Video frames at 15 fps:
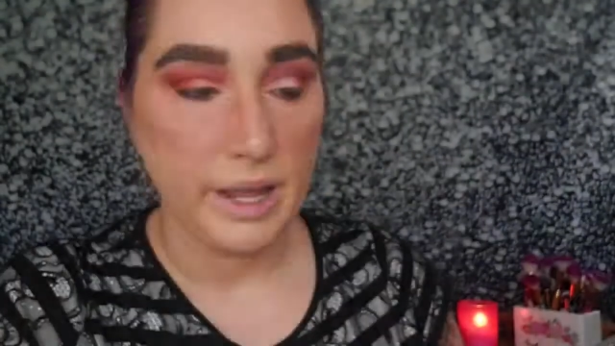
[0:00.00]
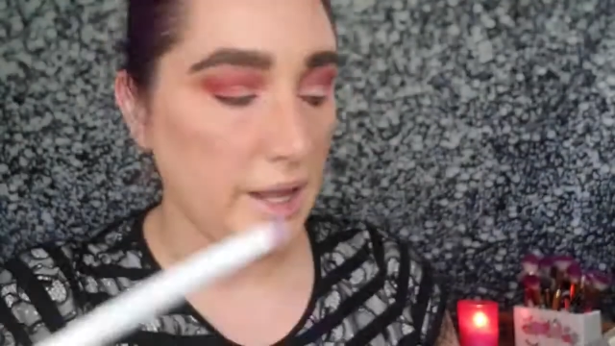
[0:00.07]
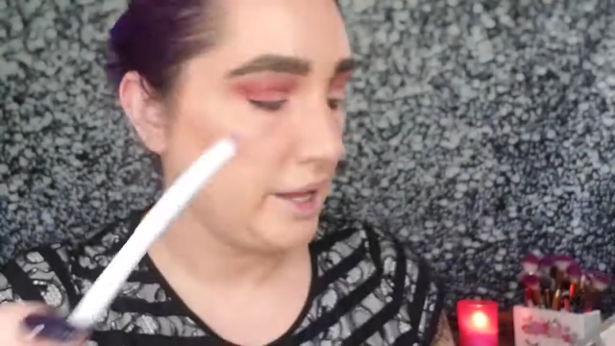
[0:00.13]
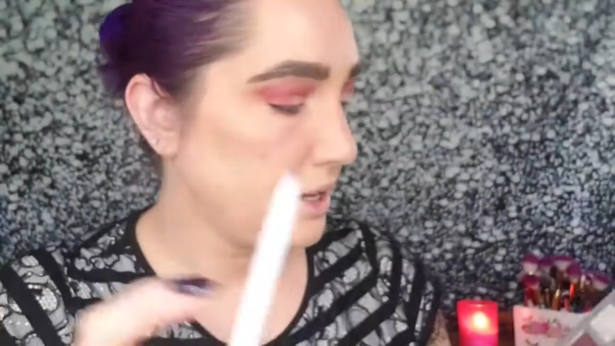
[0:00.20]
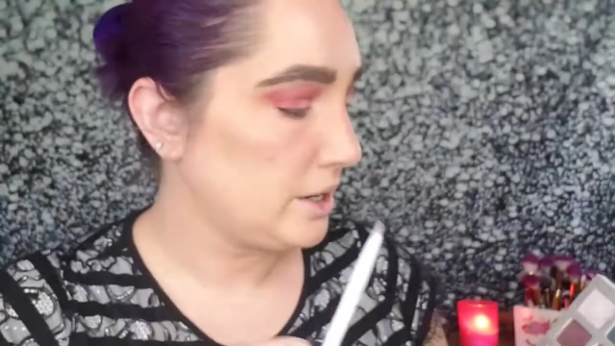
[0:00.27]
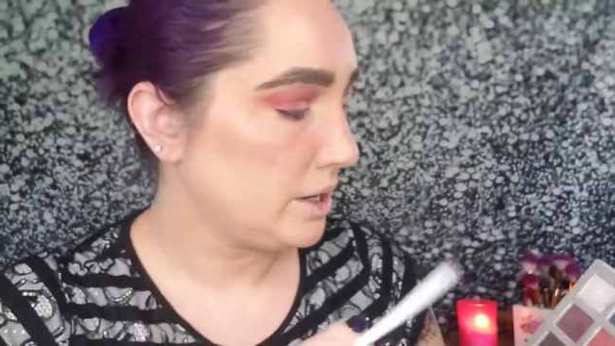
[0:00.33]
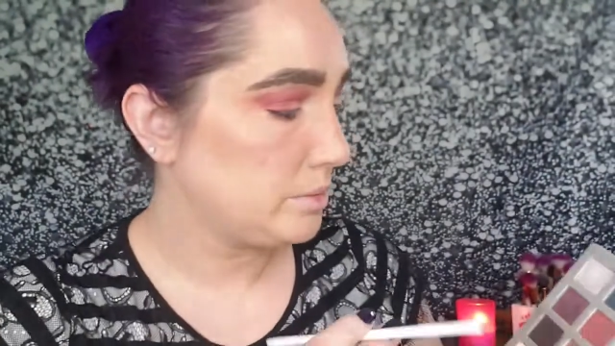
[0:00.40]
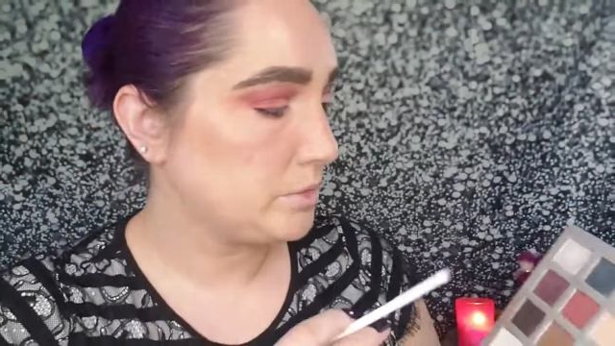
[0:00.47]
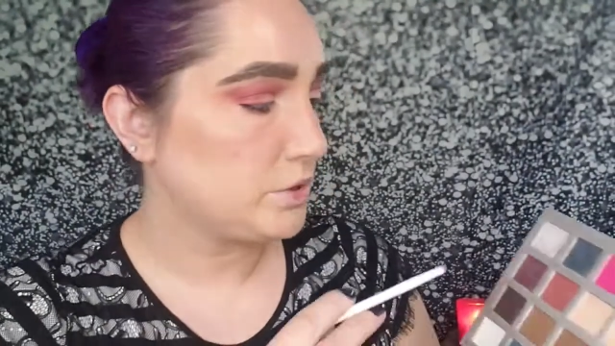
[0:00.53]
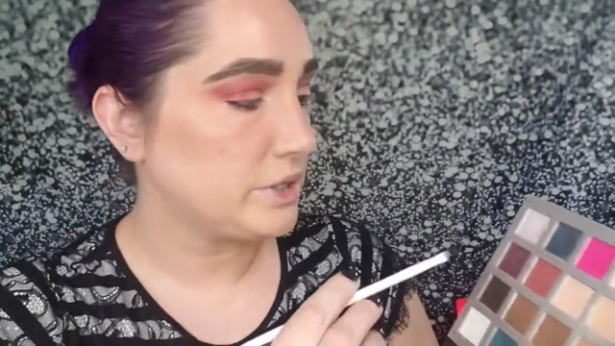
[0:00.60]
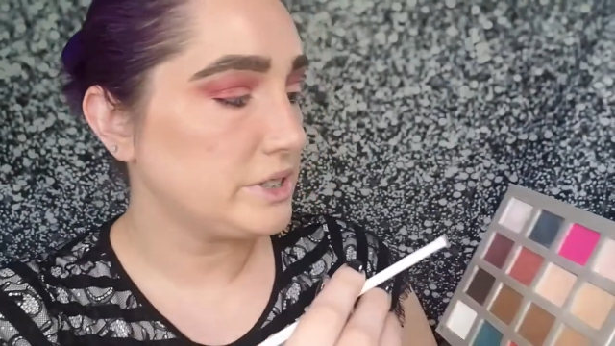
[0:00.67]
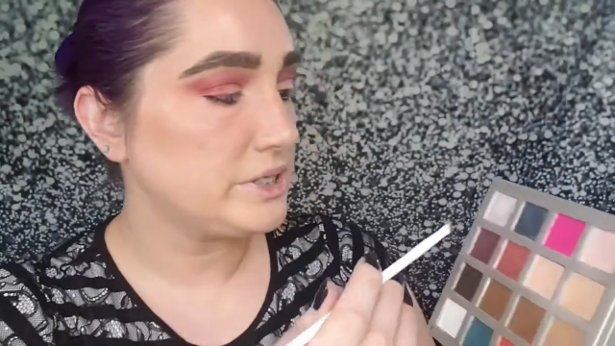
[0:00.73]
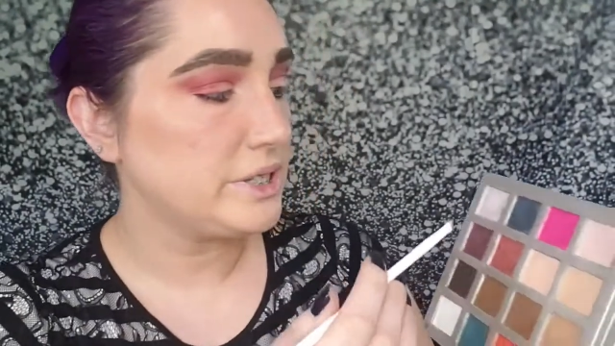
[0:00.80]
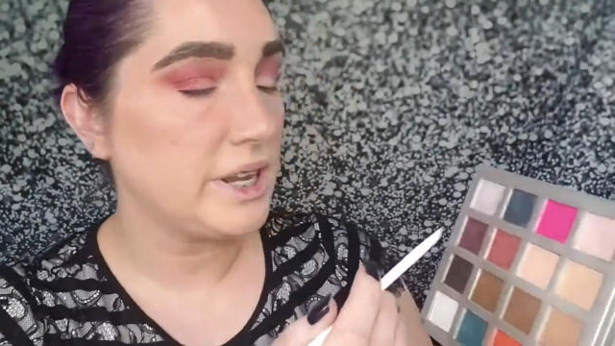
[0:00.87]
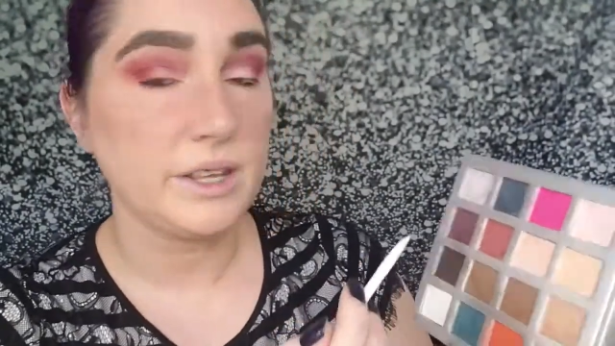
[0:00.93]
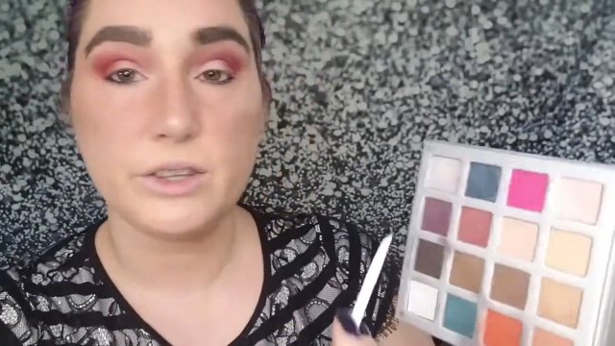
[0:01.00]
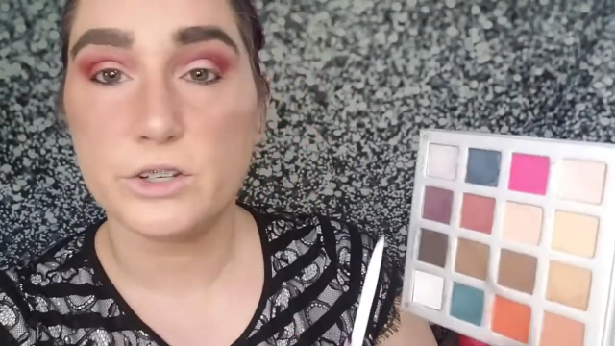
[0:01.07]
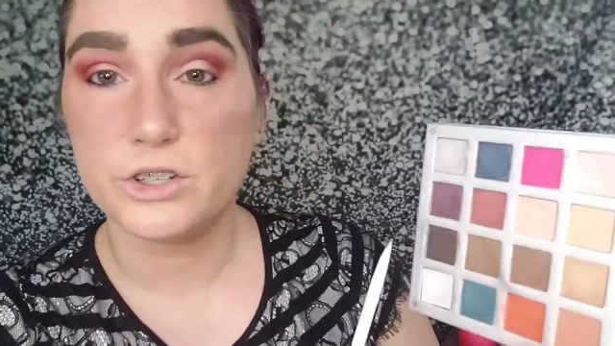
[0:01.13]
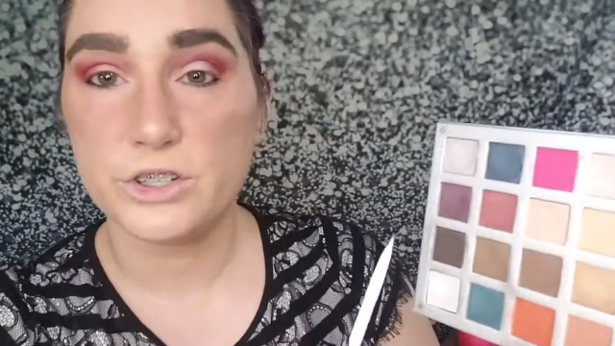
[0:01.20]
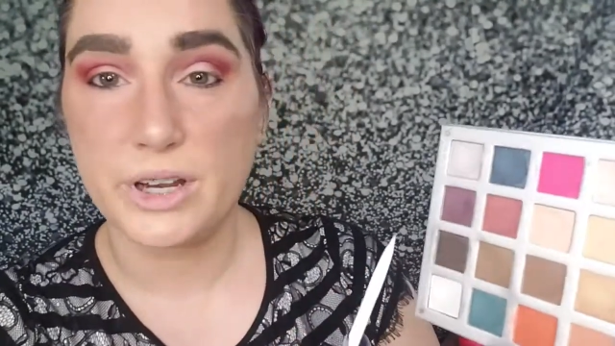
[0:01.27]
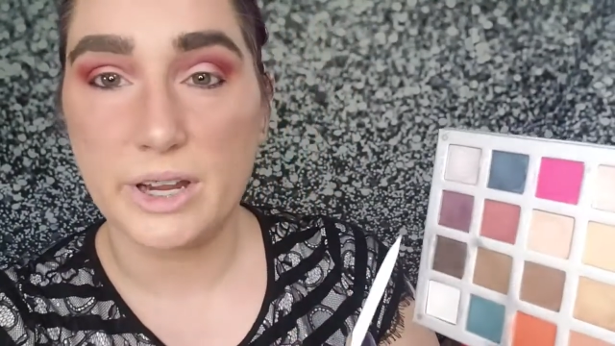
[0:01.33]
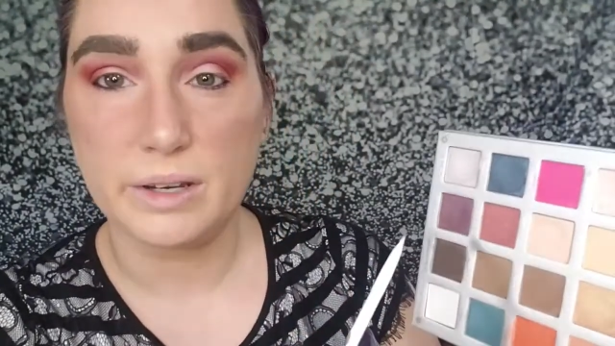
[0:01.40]
And I'm going to take the
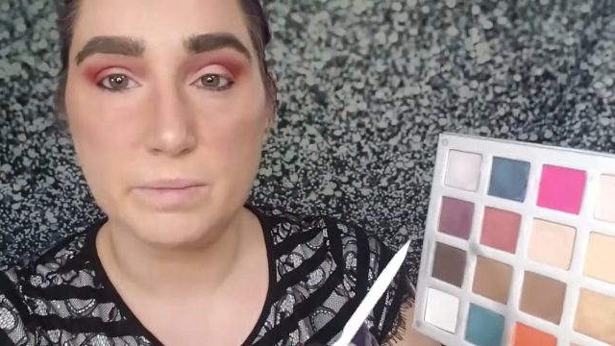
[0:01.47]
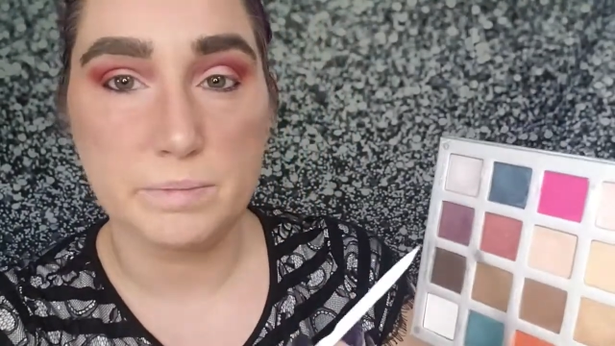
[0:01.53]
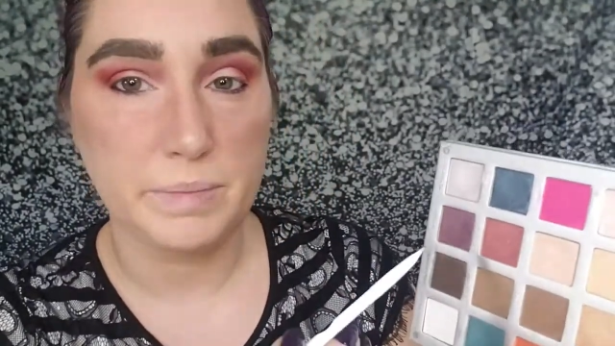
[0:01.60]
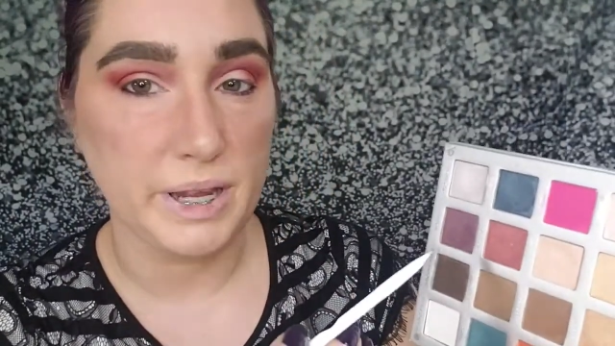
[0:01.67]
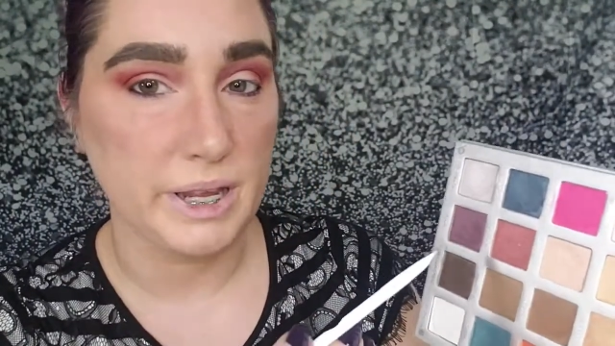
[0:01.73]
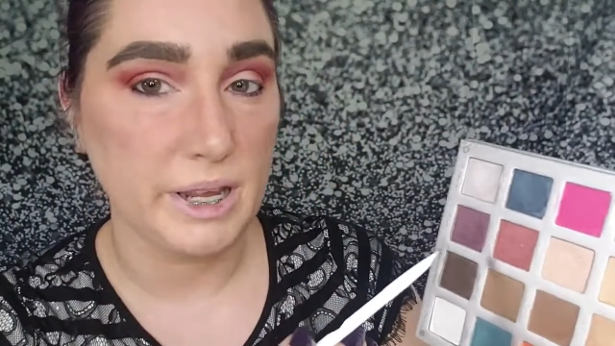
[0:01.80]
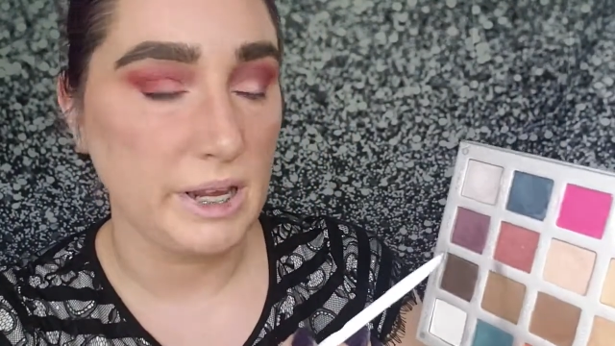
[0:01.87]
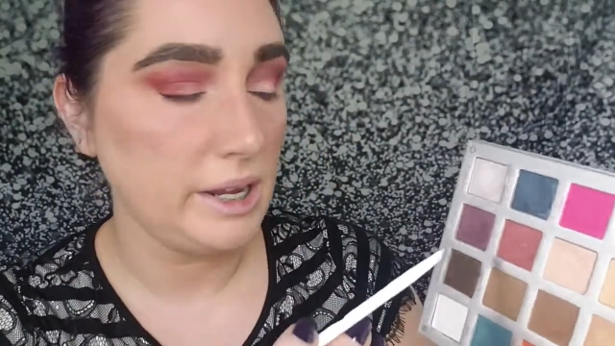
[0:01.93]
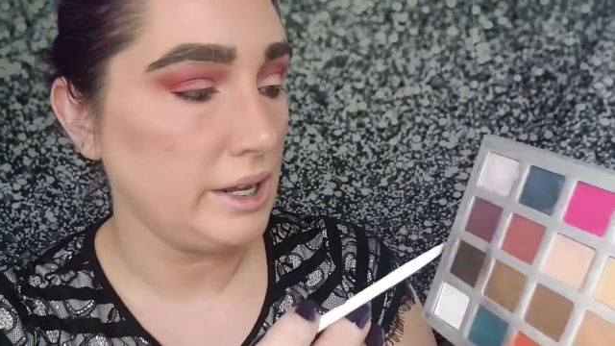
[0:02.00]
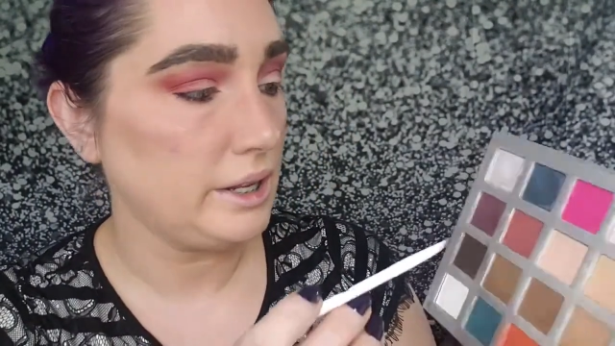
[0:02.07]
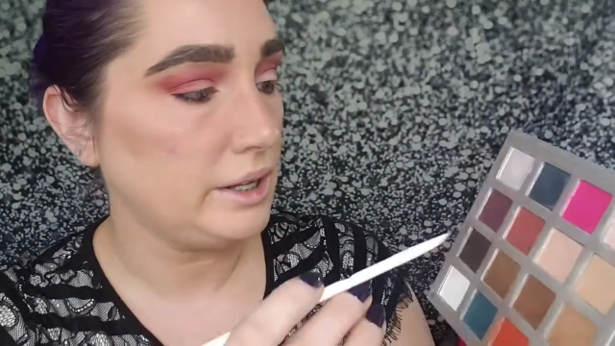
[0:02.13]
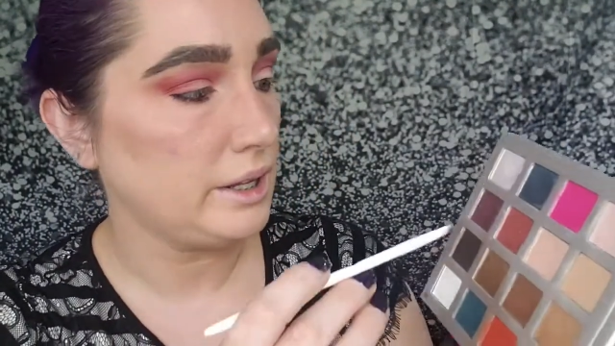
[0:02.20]
shade Biggie,